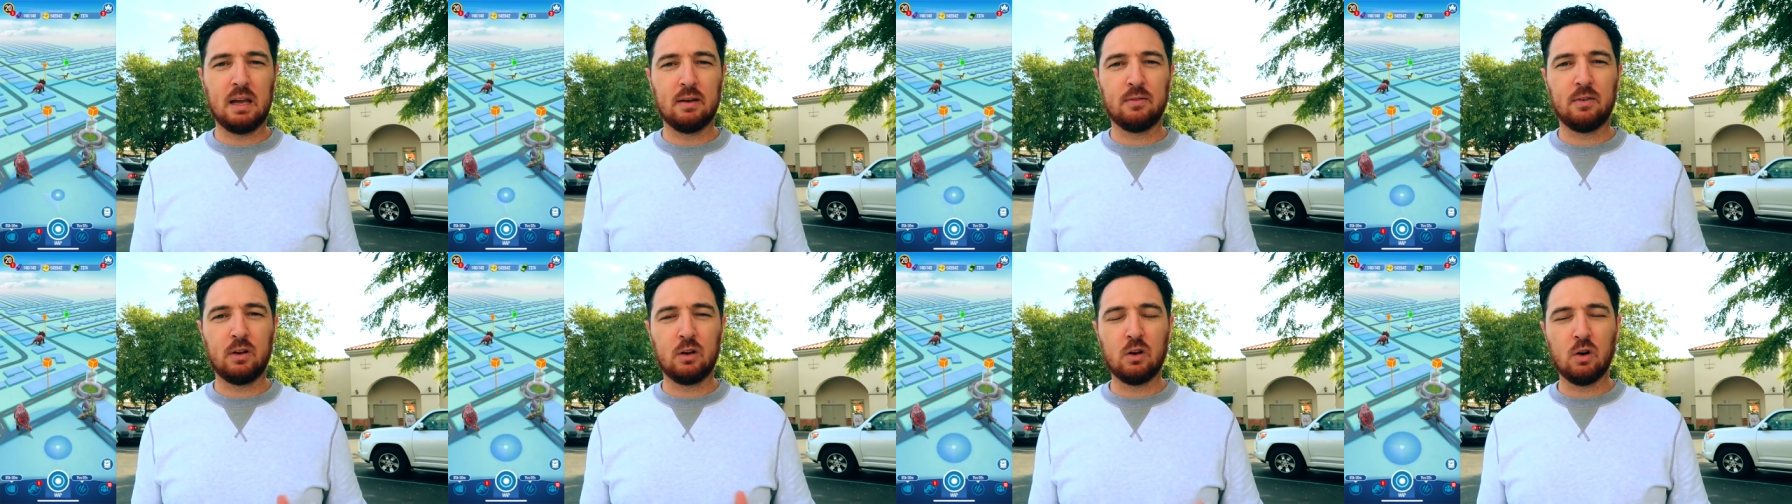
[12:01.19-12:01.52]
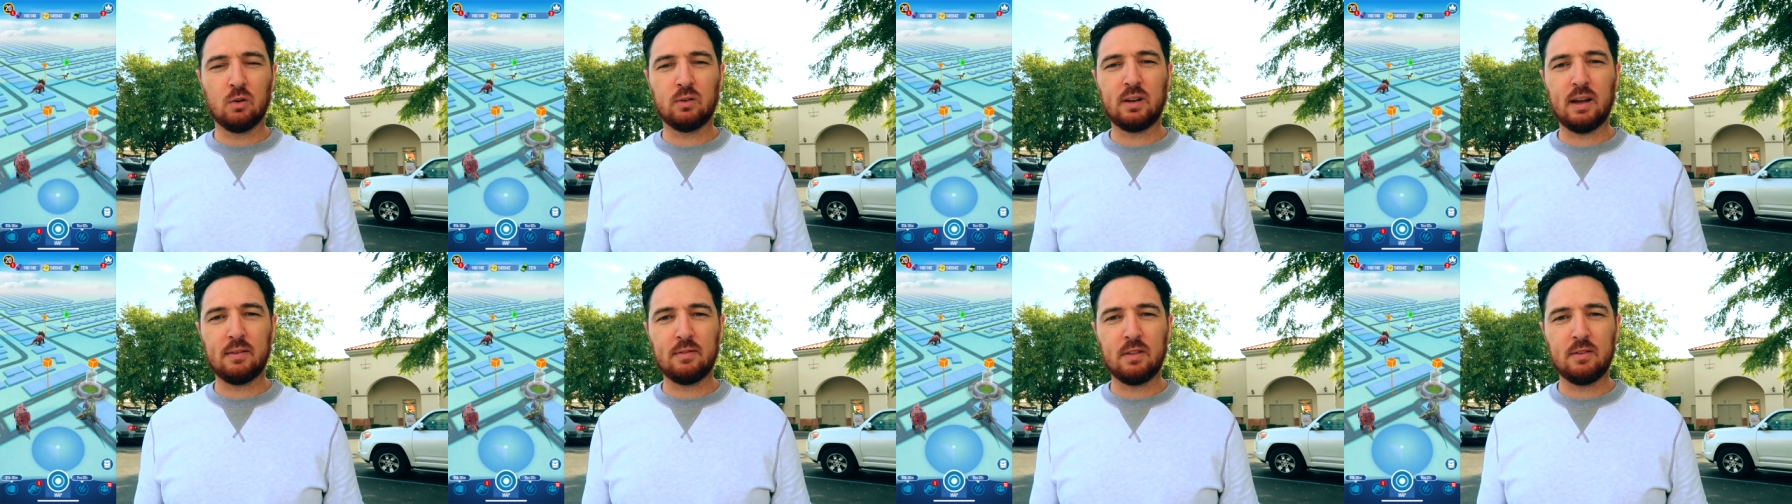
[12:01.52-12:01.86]
If you
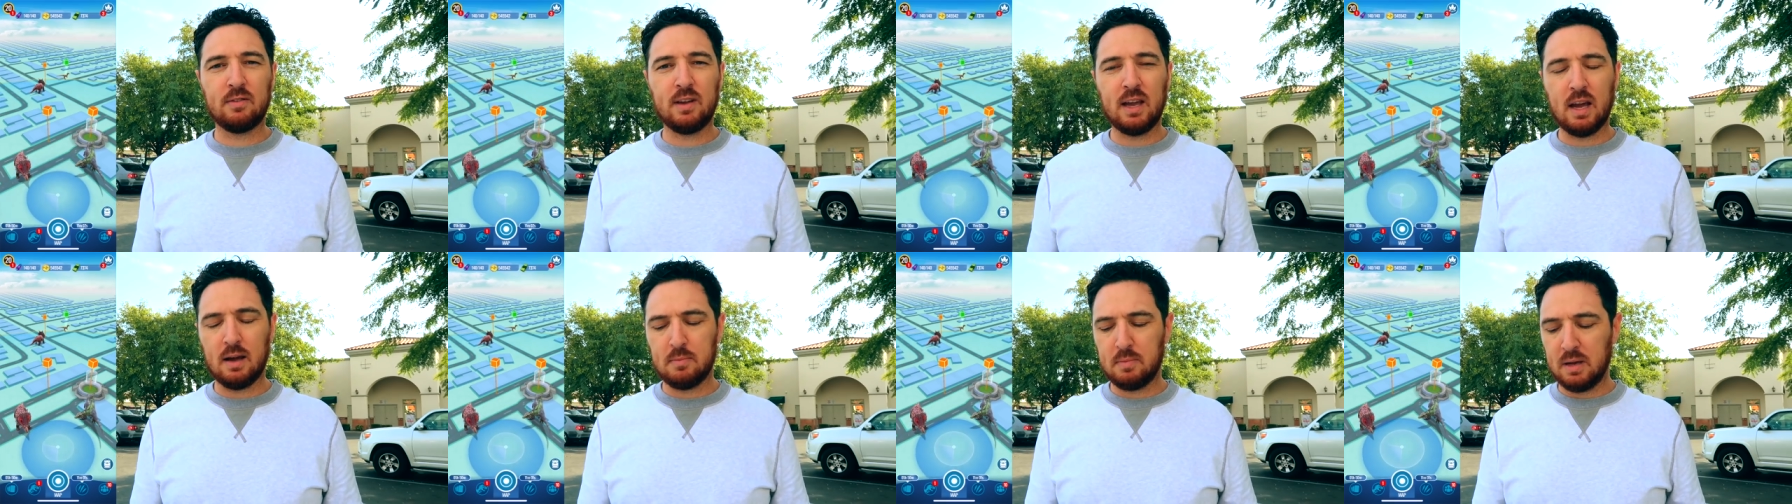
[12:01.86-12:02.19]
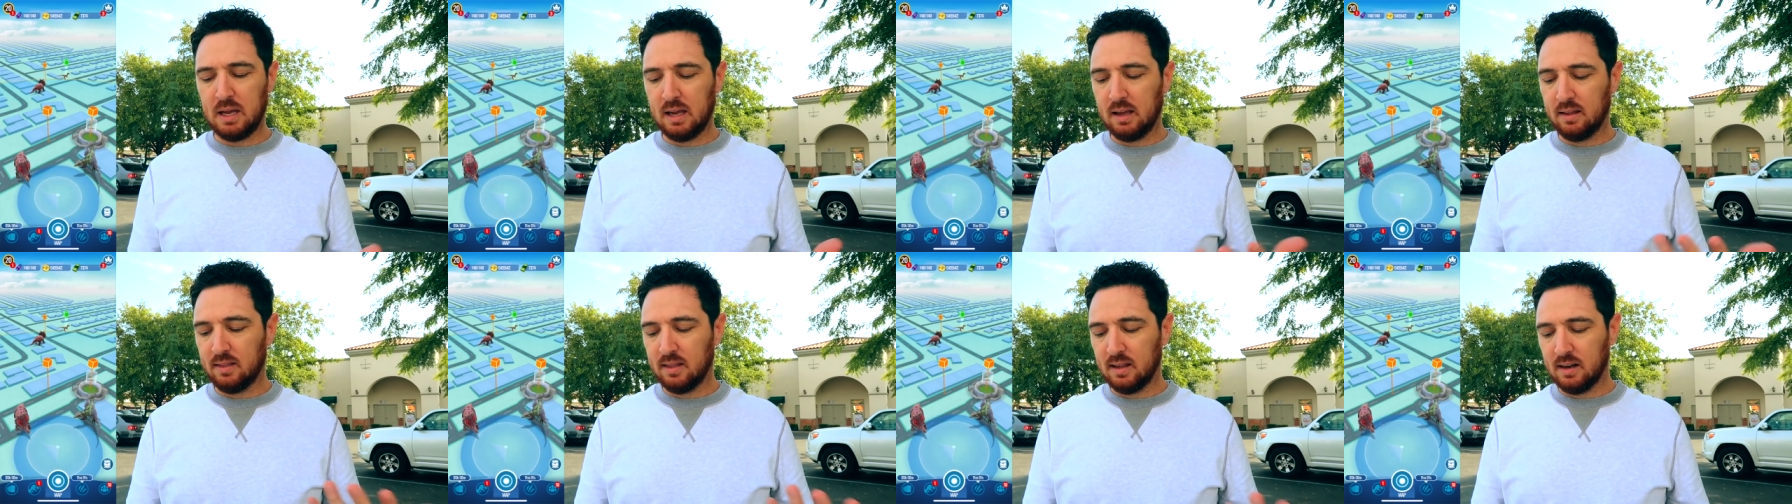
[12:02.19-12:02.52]
don't have the
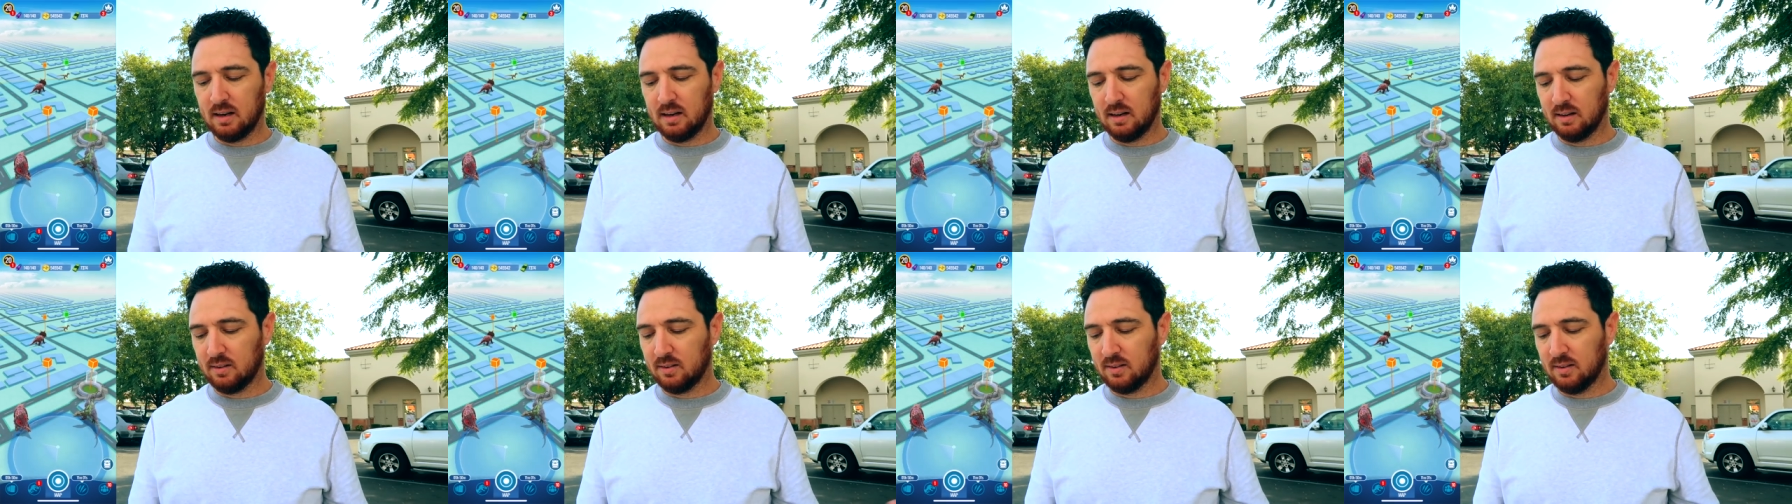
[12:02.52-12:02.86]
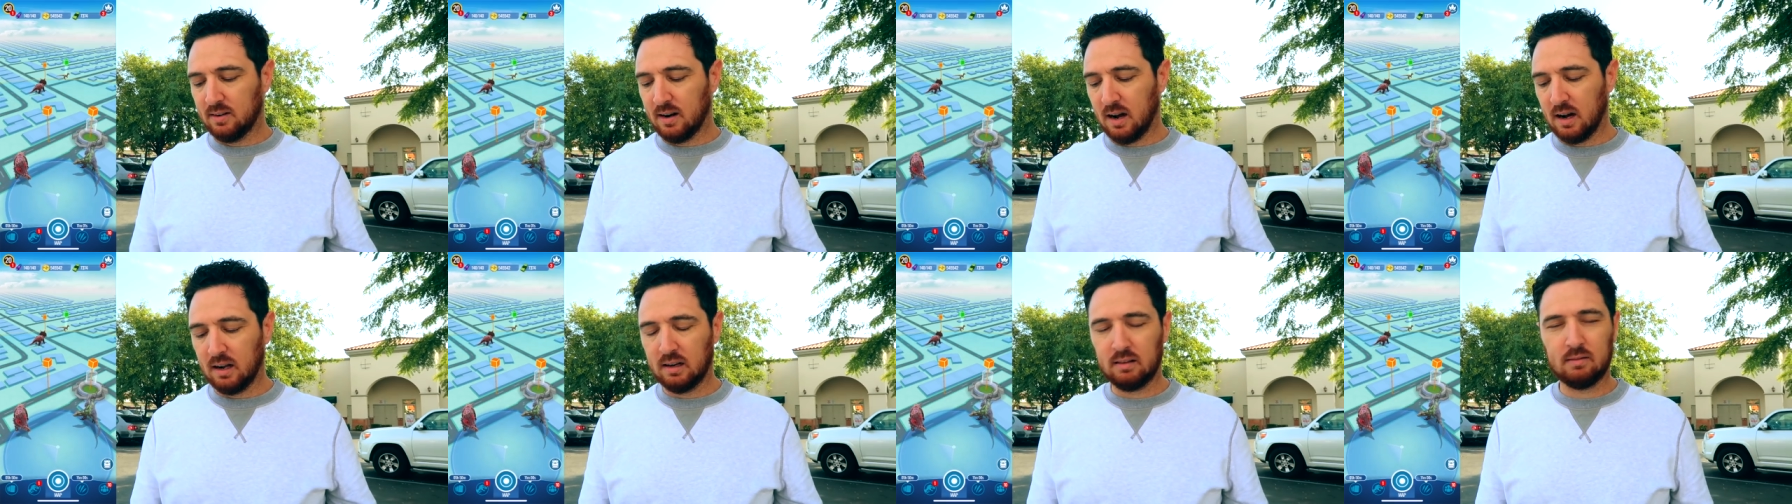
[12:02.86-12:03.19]
VIP, then it's
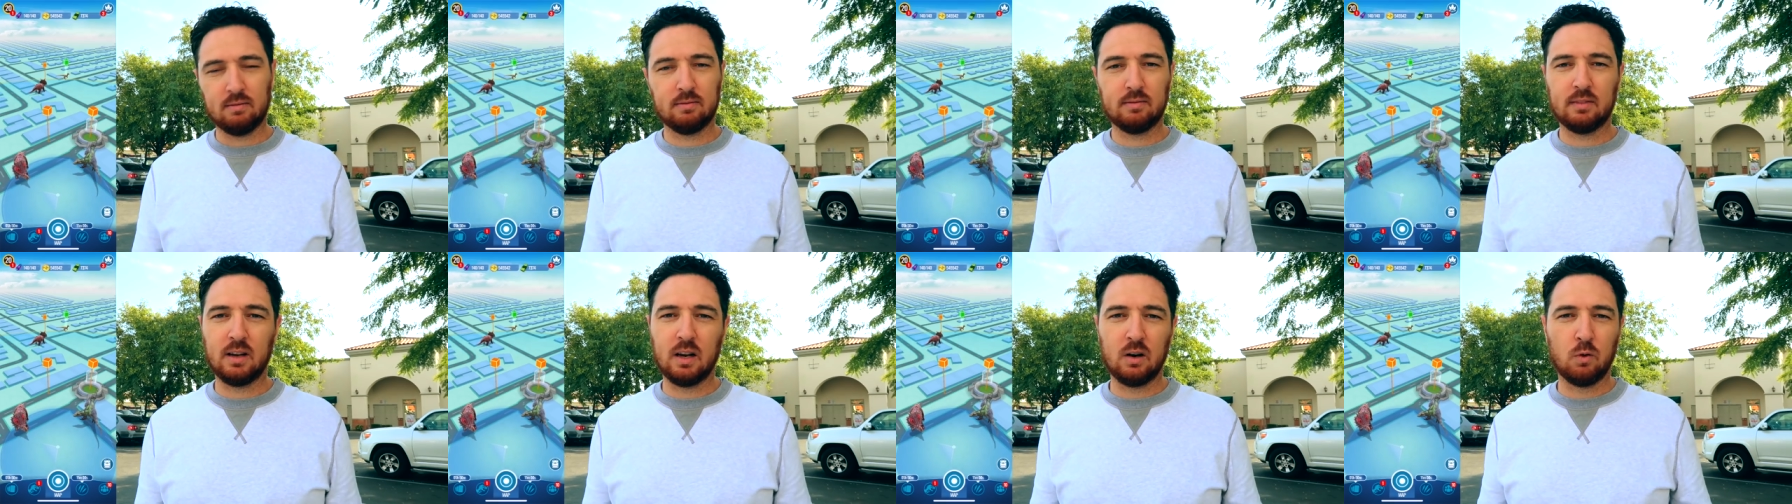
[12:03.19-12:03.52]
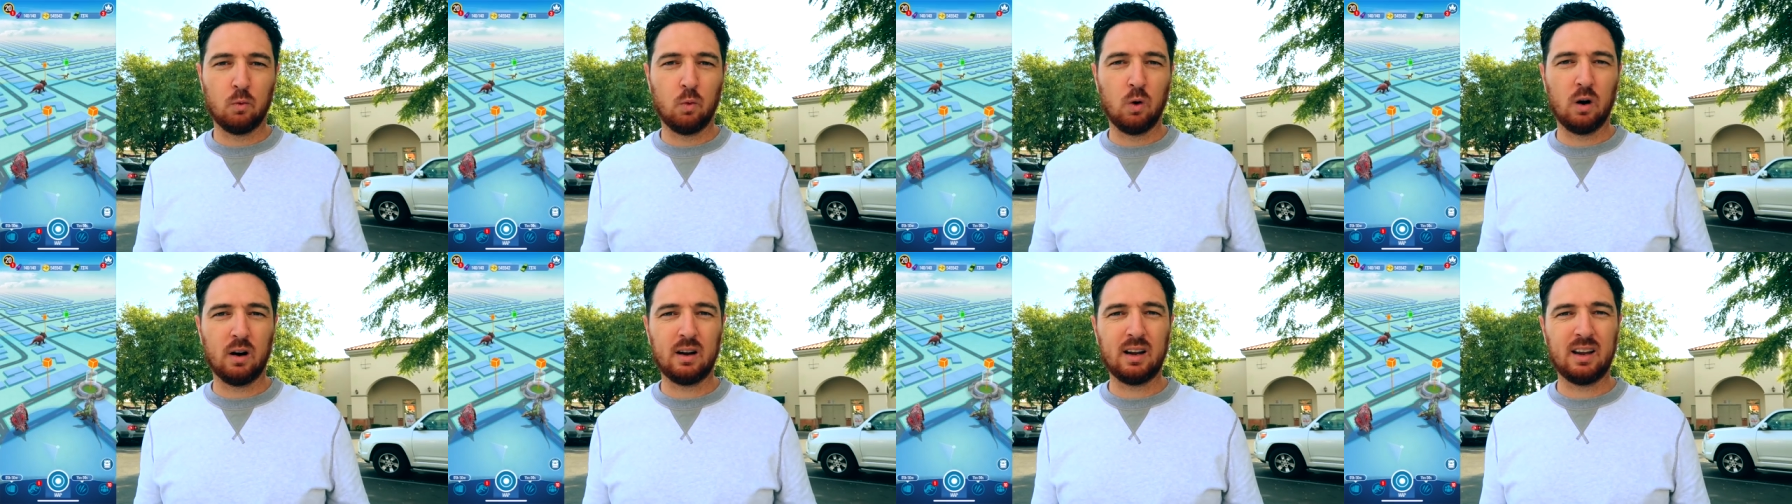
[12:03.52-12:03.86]
not gonna
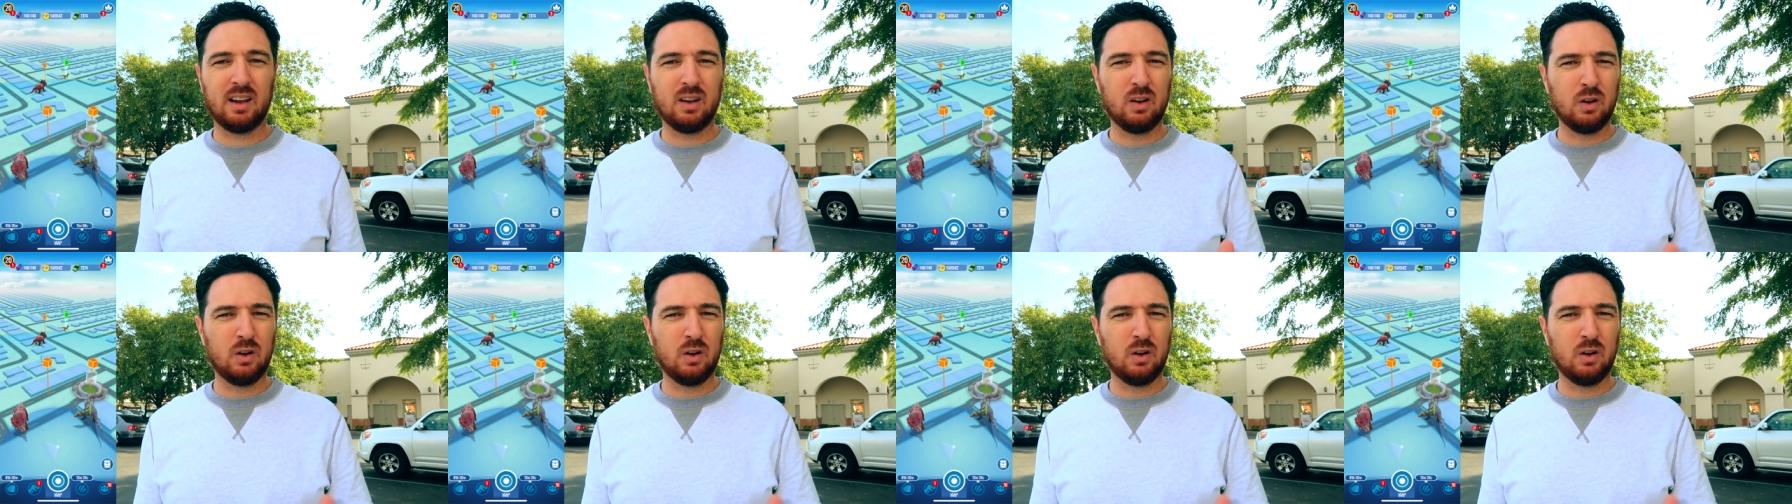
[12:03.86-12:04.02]
work.